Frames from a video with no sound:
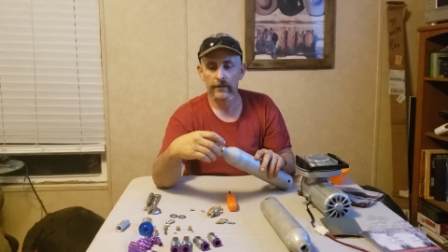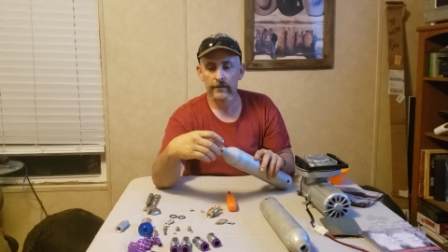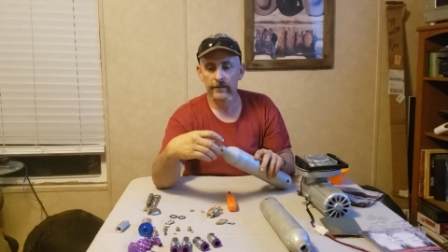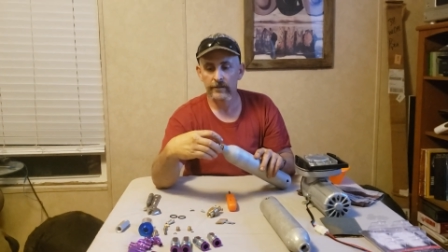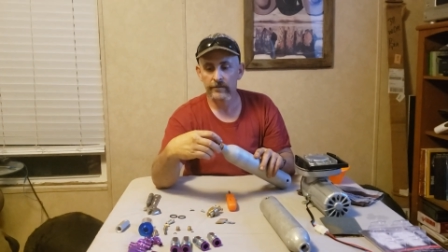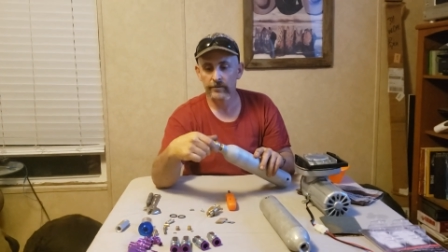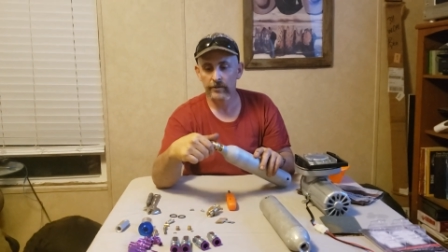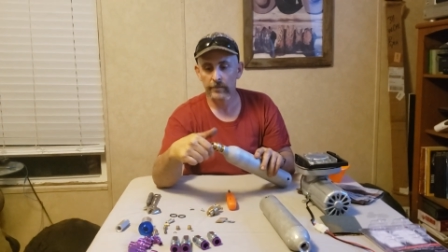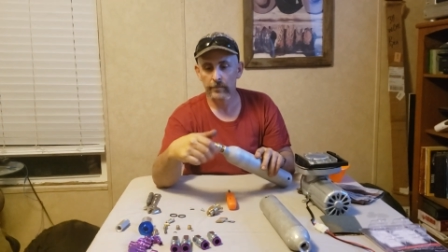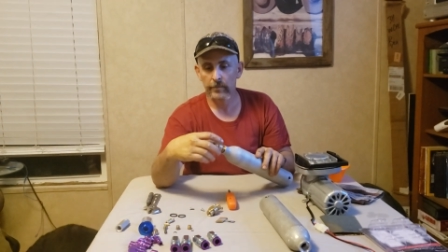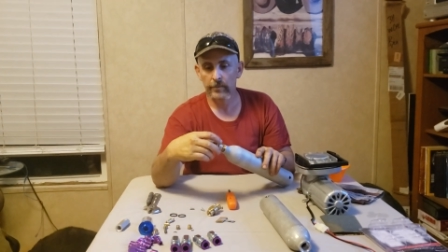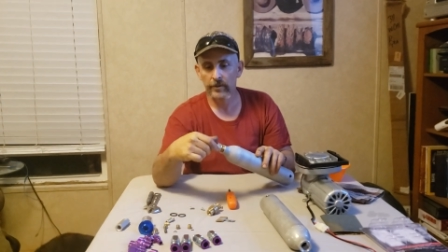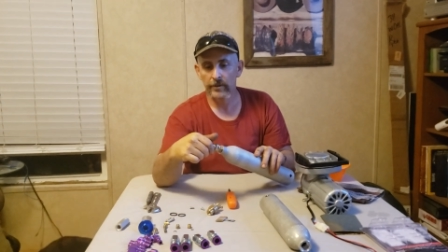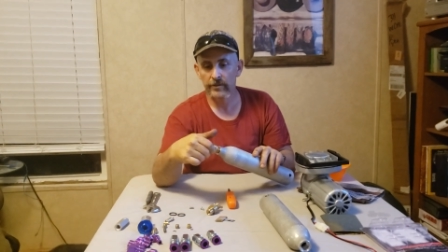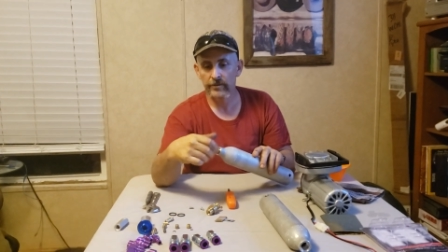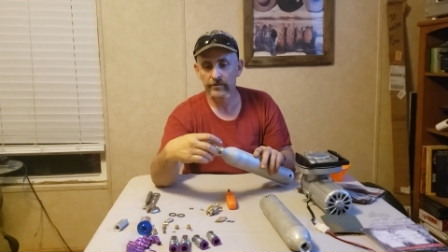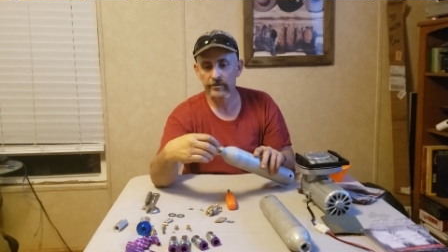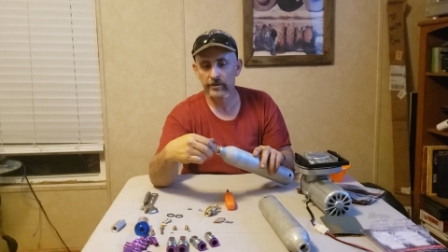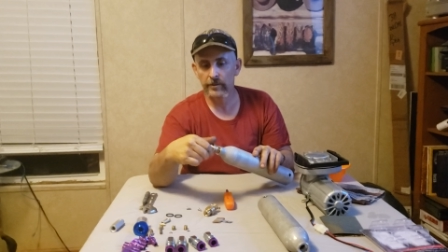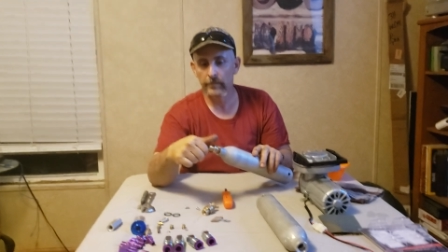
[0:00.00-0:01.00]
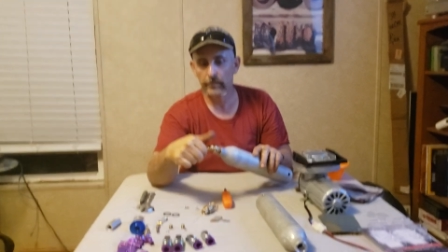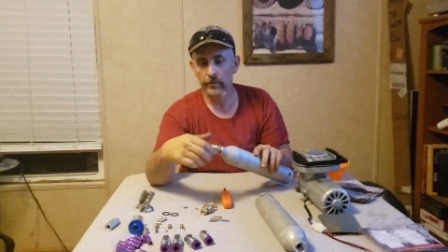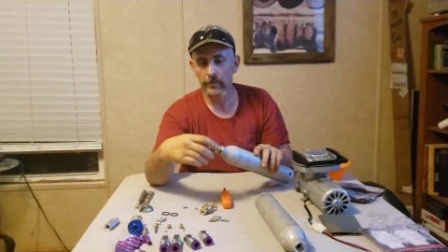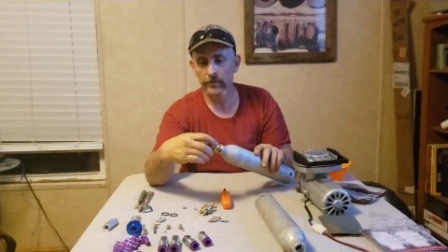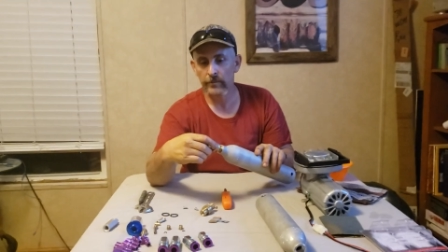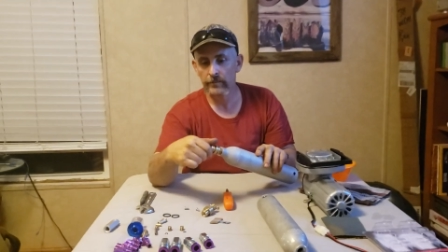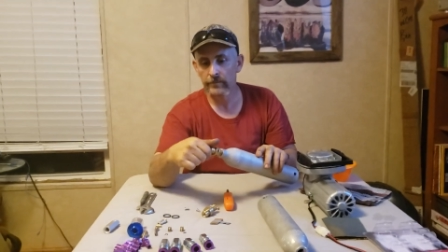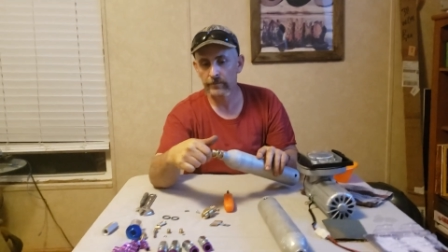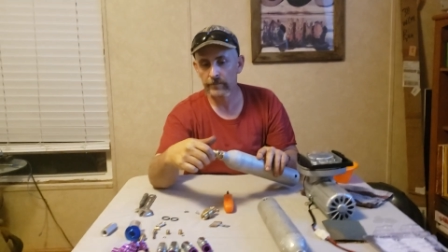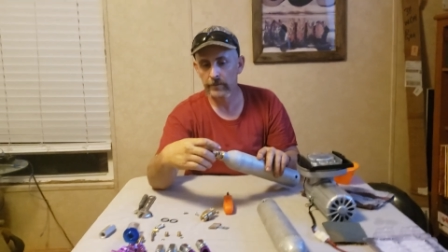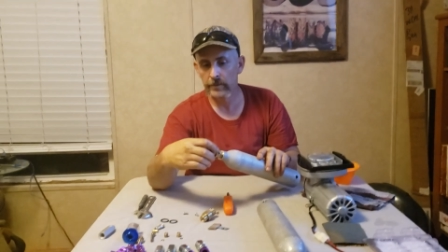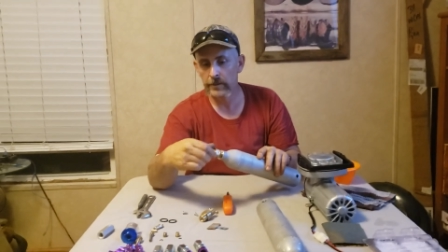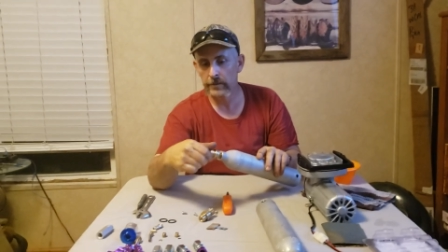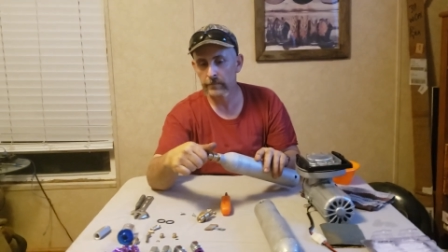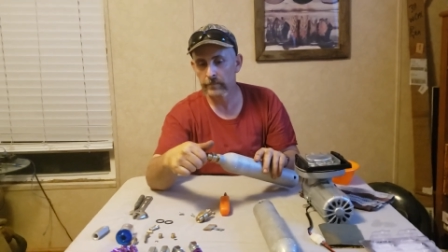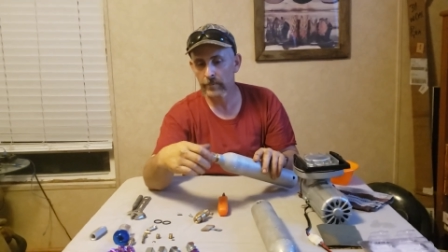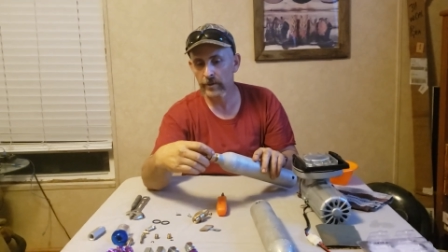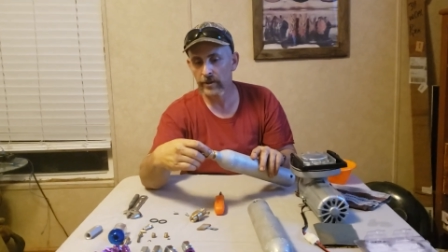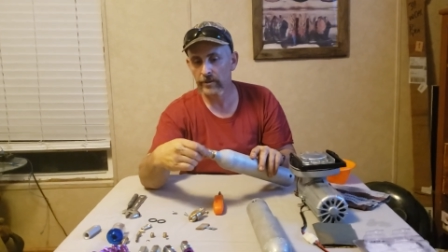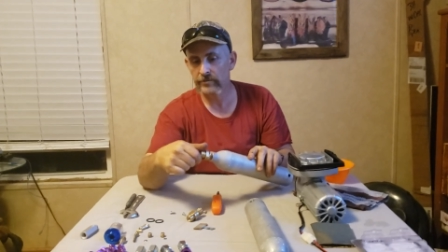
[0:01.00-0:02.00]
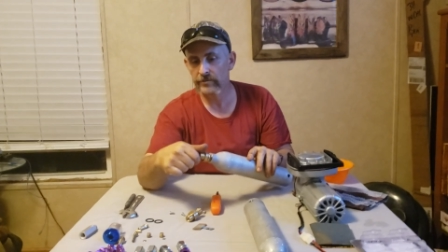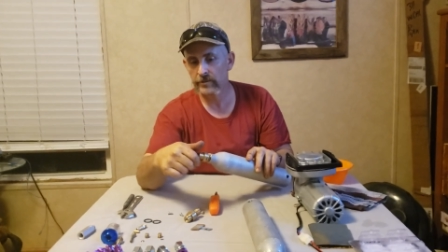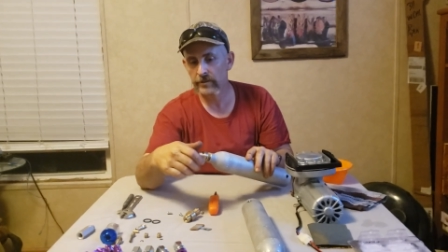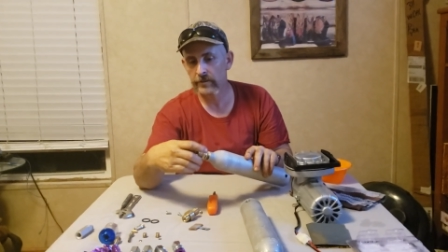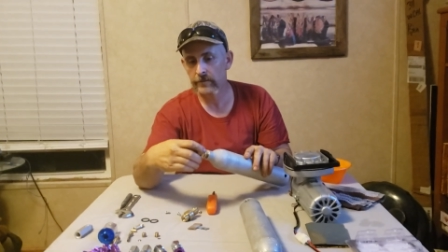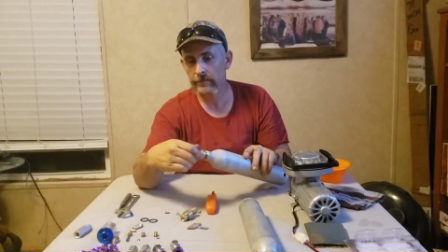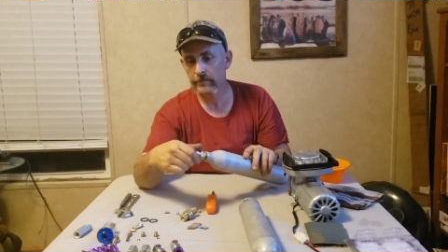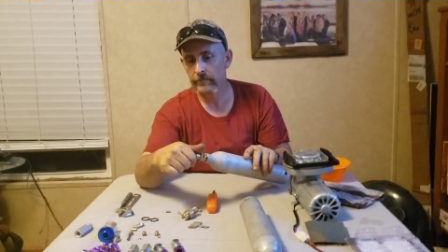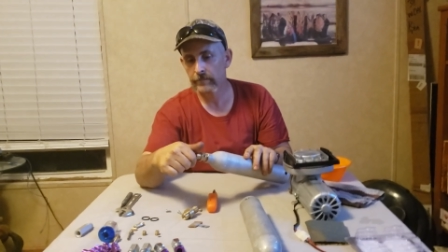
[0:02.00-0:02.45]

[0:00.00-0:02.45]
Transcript: these are pretty simple, pretty basic.